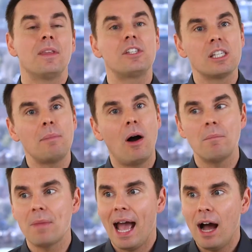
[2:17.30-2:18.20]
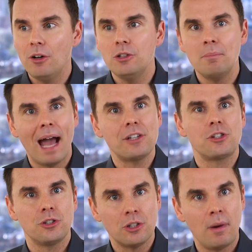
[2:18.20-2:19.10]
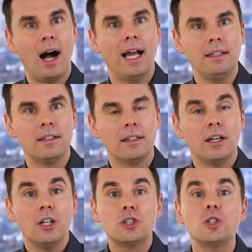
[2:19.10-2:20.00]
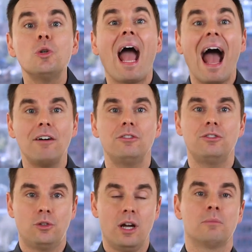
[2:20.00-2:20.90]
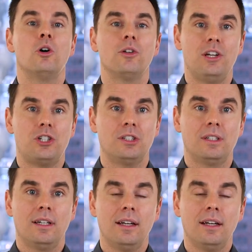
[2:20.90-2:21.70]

This is about how do you master your mind so you have greater motivation.